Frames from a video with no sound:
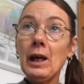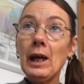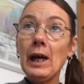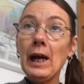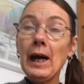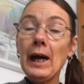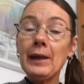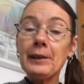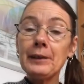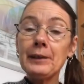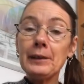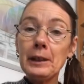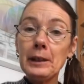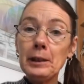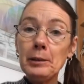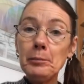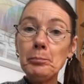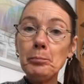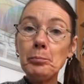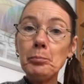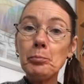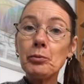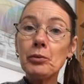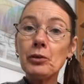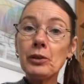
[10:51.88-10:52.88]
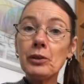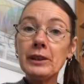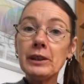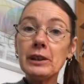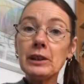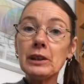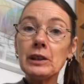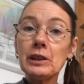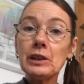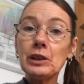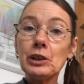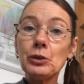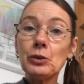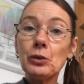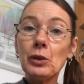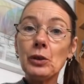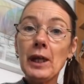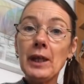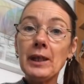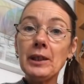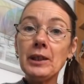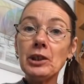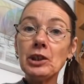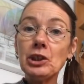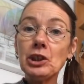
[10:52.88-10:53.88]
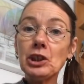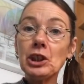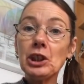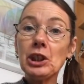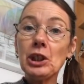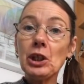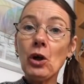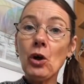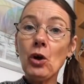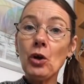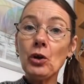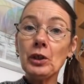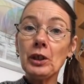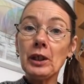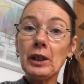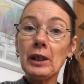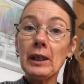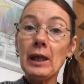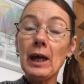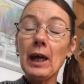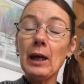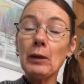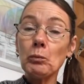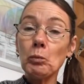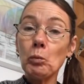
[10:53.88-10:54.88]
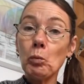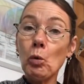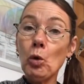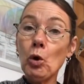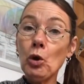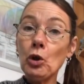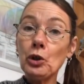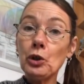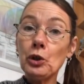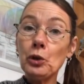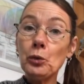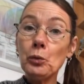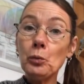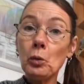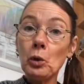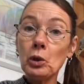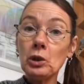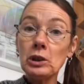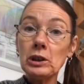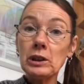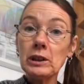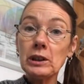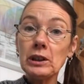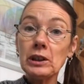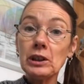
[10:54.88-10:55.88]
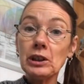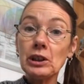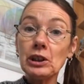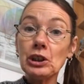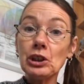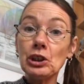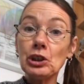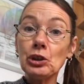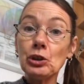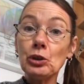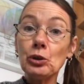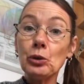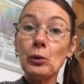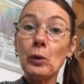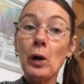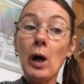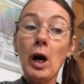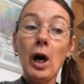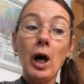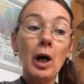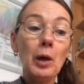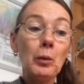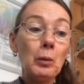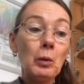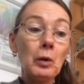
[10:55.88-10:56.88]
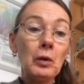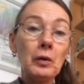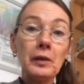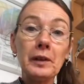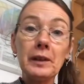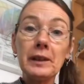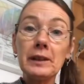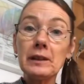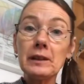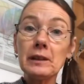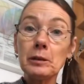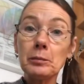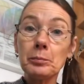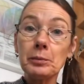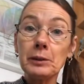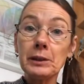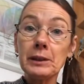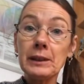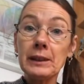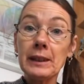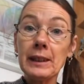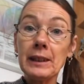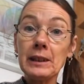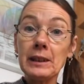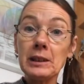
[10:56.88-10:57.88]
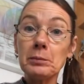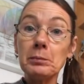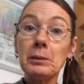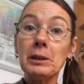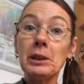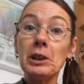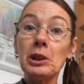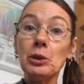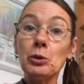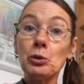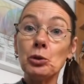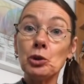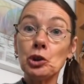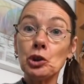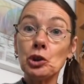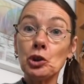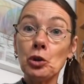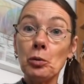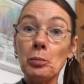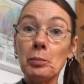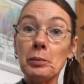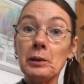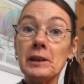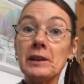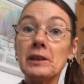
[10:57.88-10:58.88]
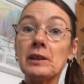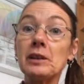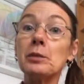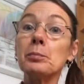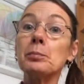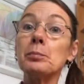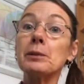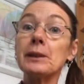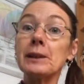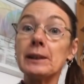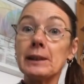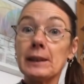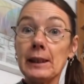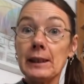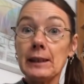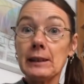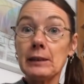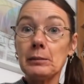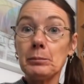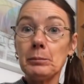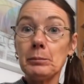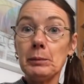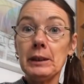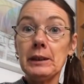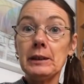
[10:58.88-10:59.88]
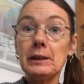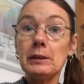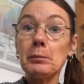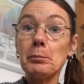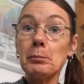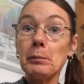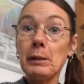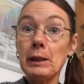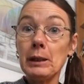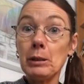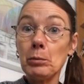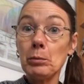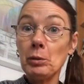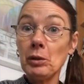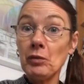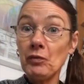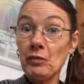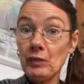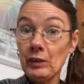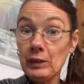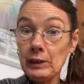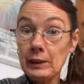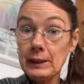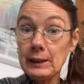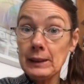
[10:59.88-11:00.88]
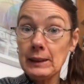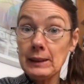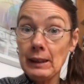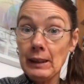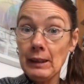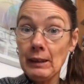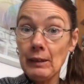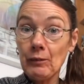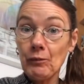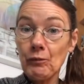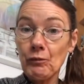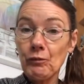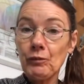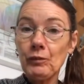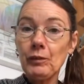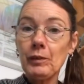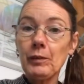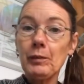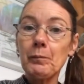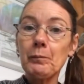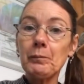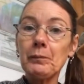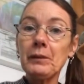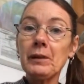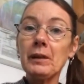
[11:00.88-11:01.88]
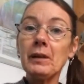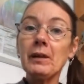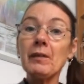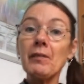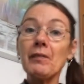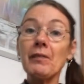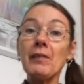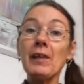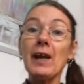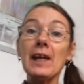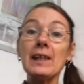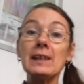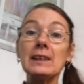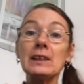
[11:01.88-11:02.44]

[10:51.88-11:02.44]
and imprint your energy on it and what you want it to do. I want this to protect me. Your job is to protect me, to make me feel safe. That